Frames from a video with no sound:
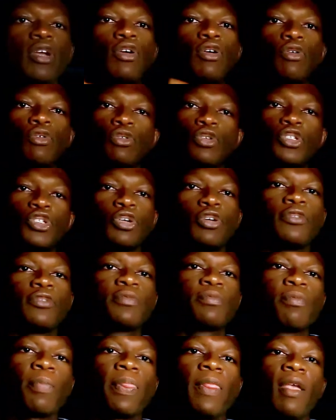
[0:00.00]
in
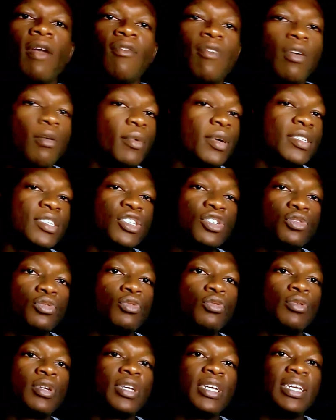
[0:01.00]
conclusion, pharmacy
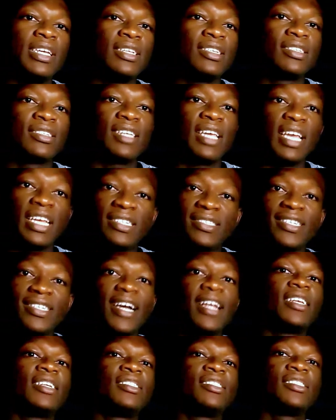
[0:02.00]
school is a
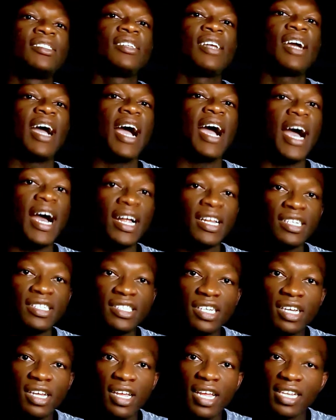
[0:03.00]
challenging and
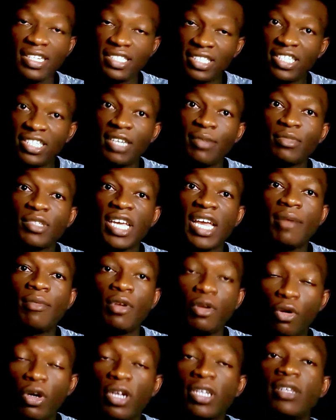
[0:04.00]
at the same
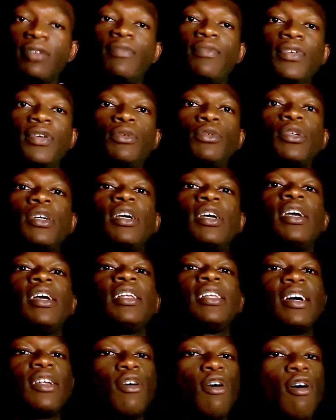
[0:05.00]
time rewarding field
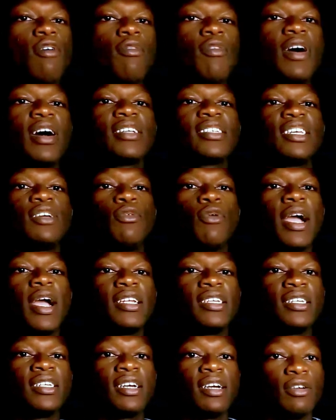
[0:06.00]
that offers a
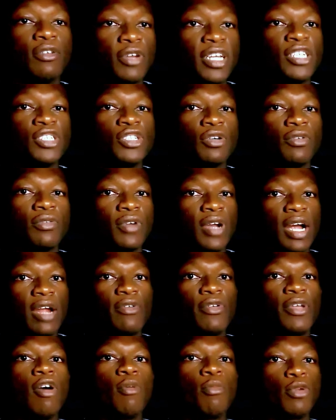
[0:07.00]
wide range of
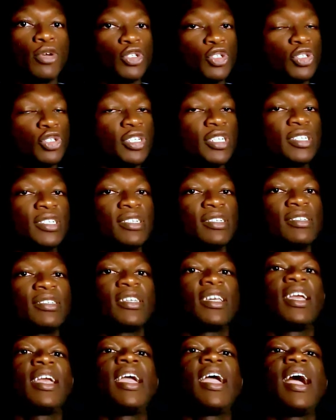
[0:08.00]
career
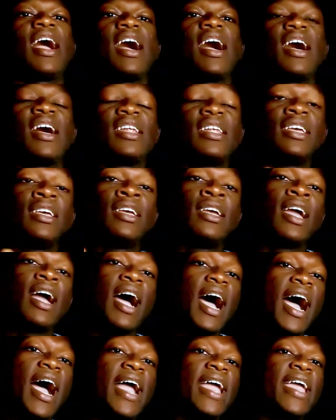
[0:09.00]
opportunities and a
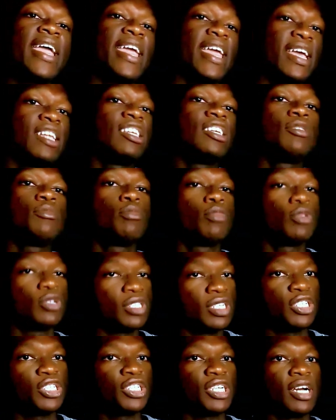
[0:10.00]
high earning
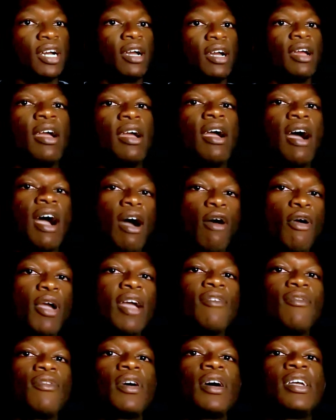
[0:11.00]
potential.
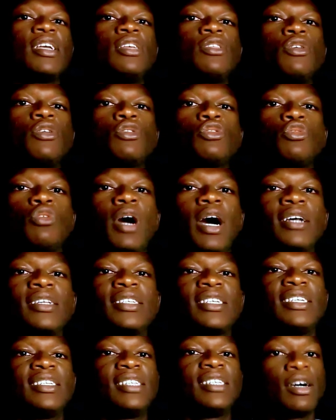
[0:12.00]
However, it also has
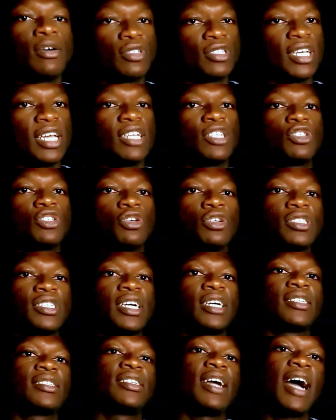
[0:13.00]
a downside, such
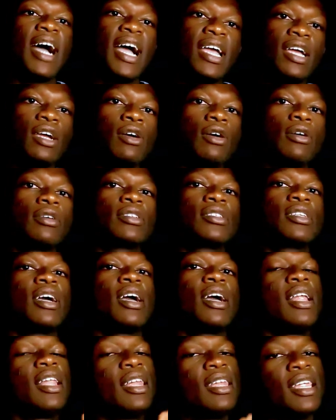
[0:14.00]
as the high cost,
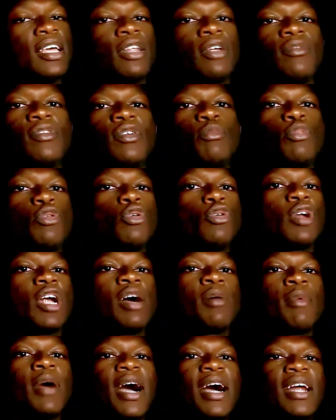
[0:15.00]
length of the
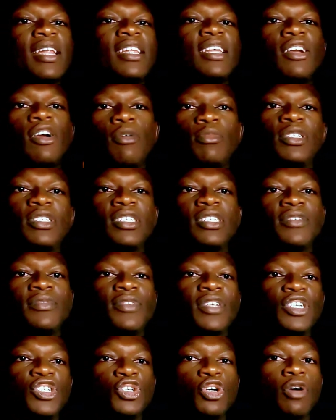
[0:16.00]
program, and the competitive
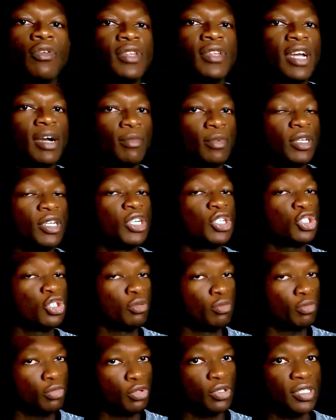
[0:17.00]
nature of the
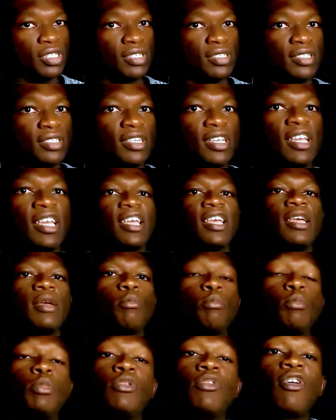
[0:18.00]
application process.
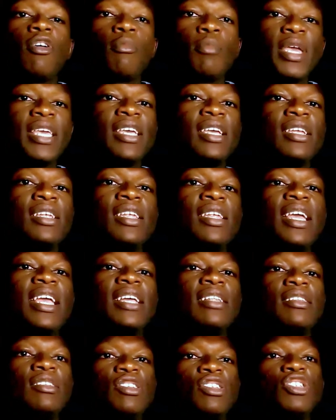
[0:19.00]
Before making
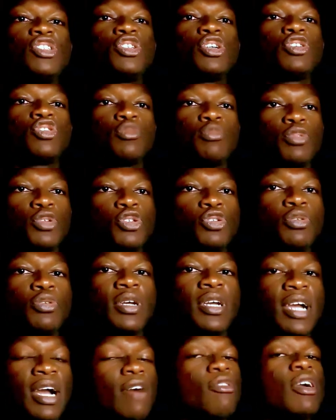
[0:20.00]
a decision to pursue a
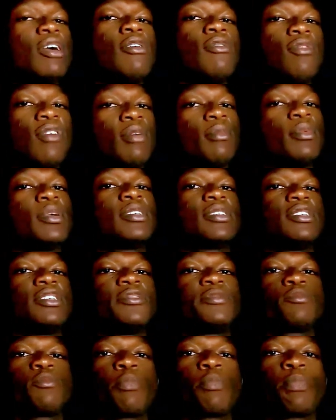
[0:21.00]
career in pharmacy,